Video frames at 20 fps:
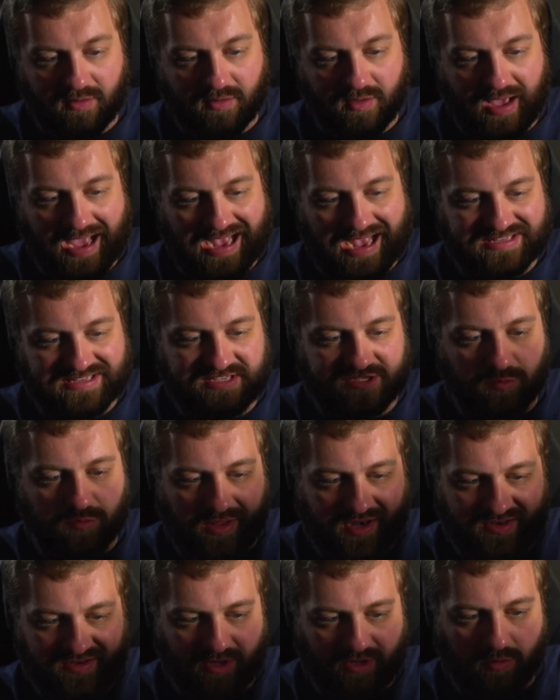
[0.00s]
as his way
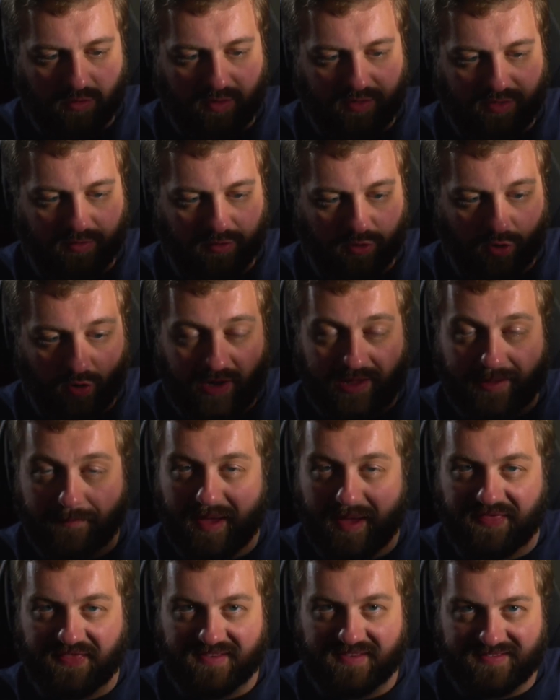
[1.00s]
to deal with learning
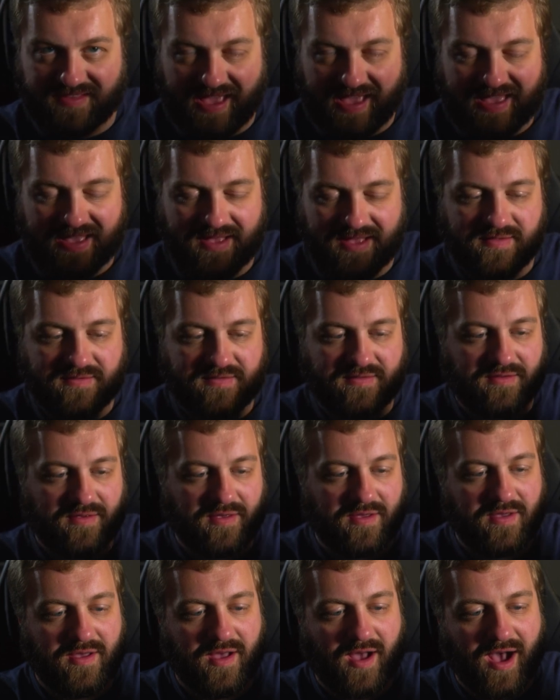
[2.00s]
about the Saiyans,
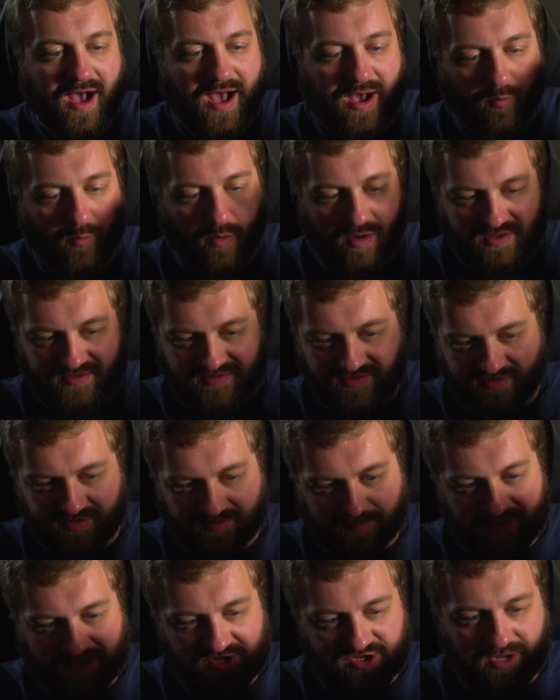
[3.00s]
while he's in the
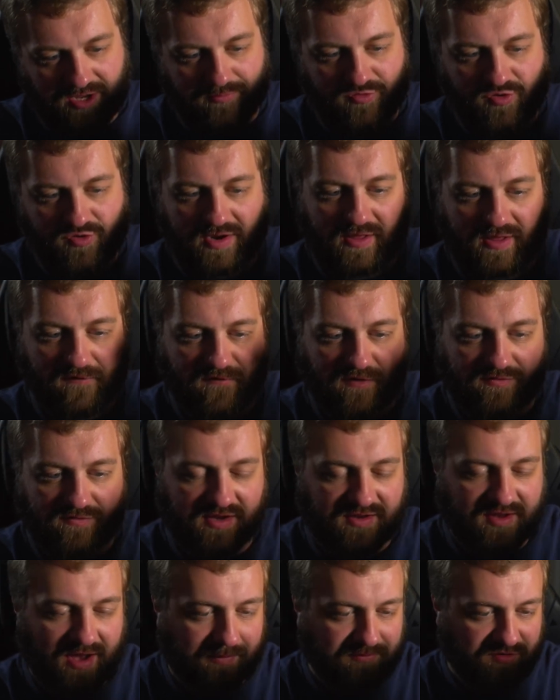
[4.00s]
spaceship training at
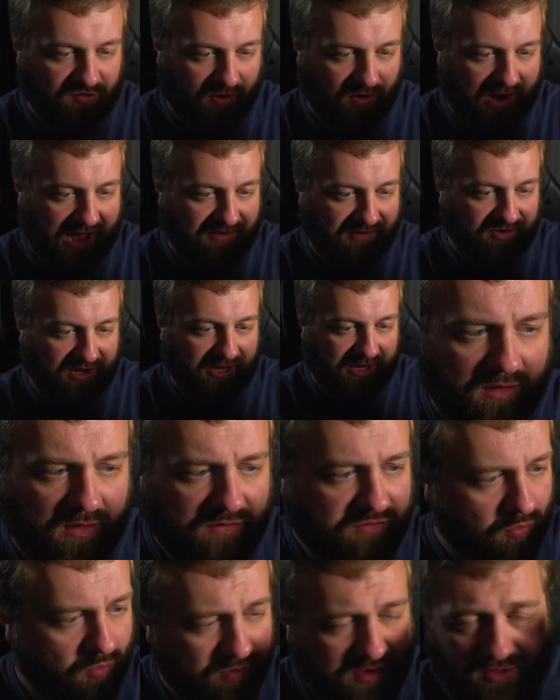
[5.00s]
50 times gravity.
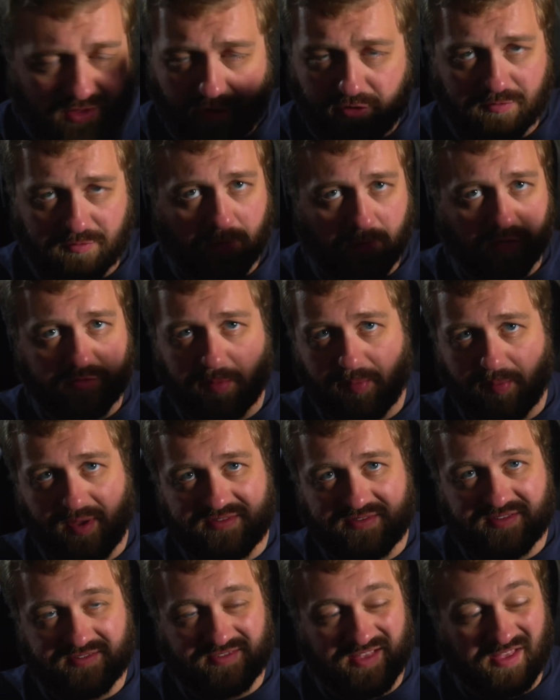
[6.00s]
So really, there's multiple
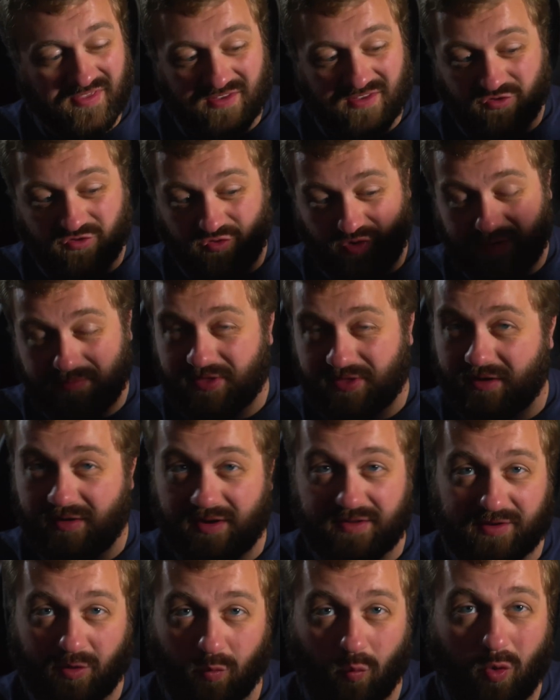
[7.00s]
places that these dream
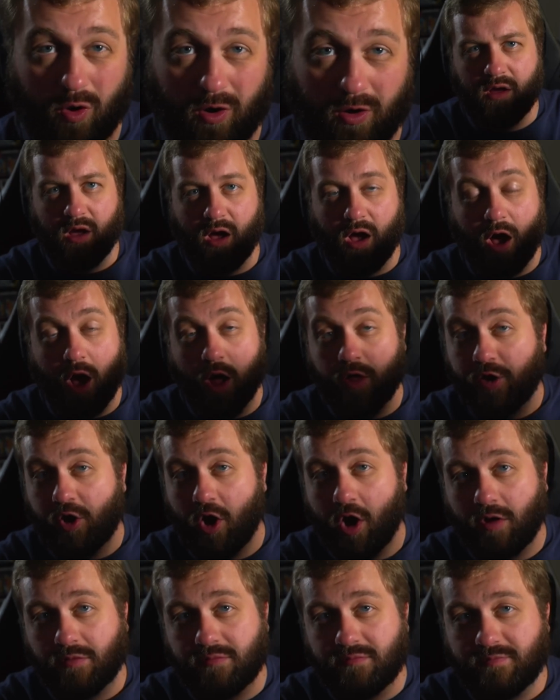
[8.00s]
theories can work. All in
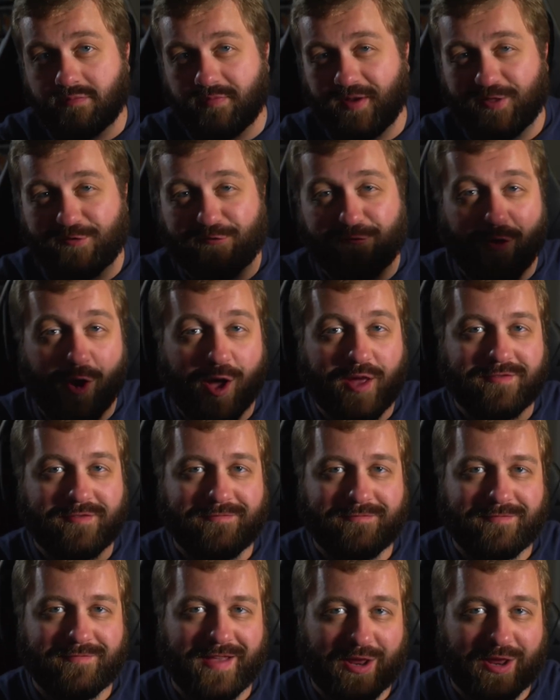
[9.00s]
all, it's fun
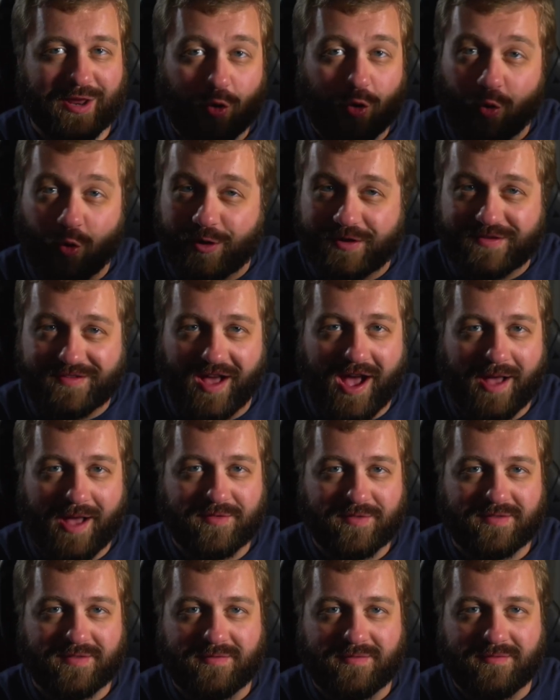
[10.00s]
and cool at
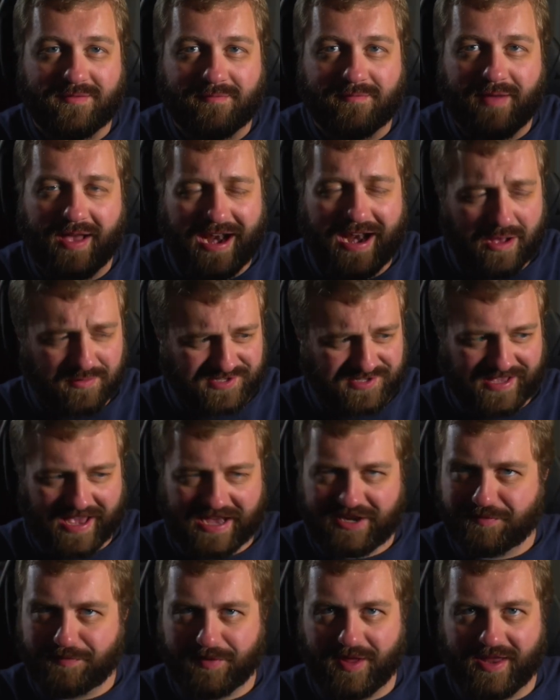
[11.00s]
times, and I was
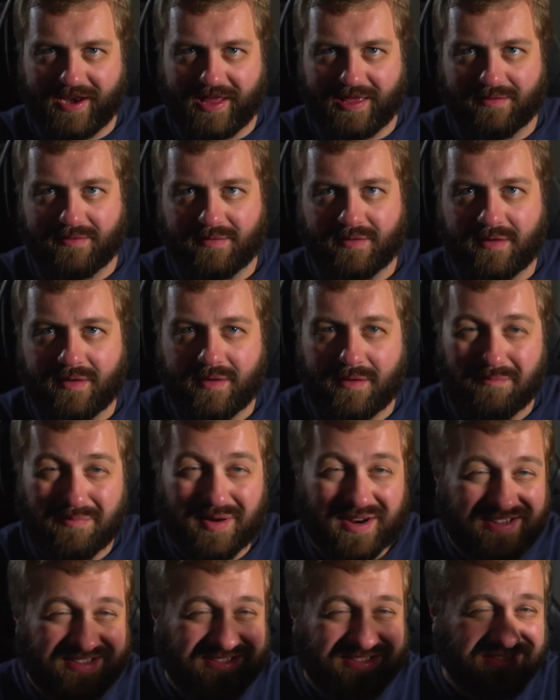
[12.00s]
engaged plenty,
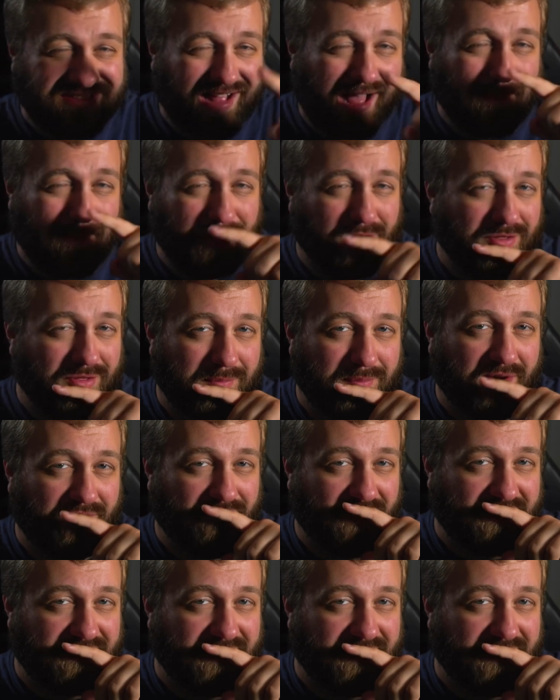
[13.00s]
but it's sloppier than previous